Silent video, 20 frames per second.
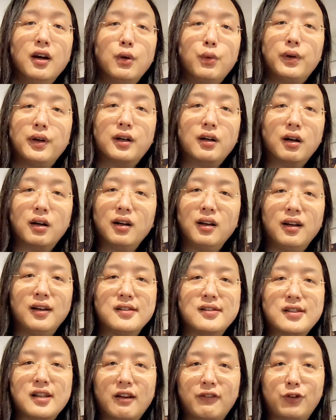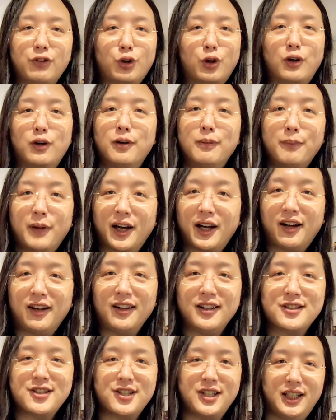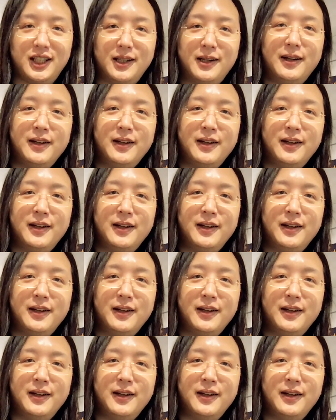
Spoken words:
regardless of your biology.